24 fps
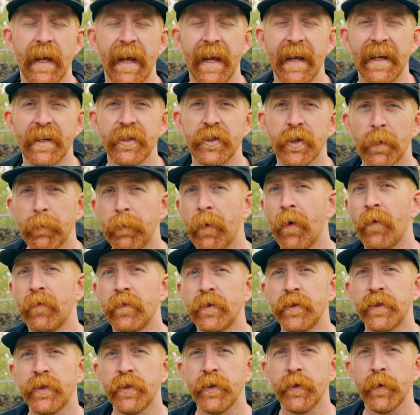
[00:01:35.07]
and jump over
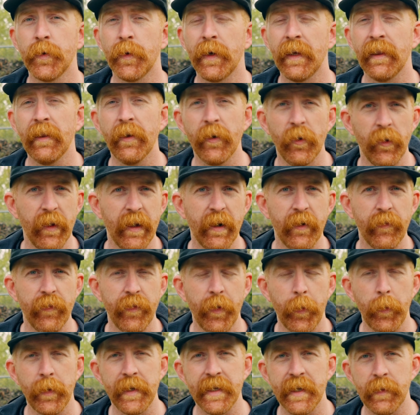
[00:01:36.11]
to a little
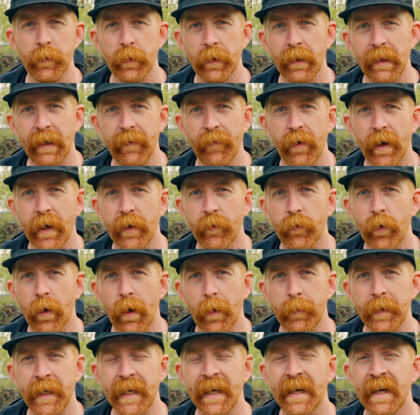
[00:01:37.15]
interview we did with Levi and
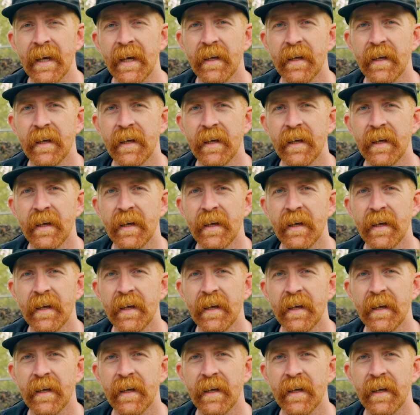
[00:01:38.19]
Robbie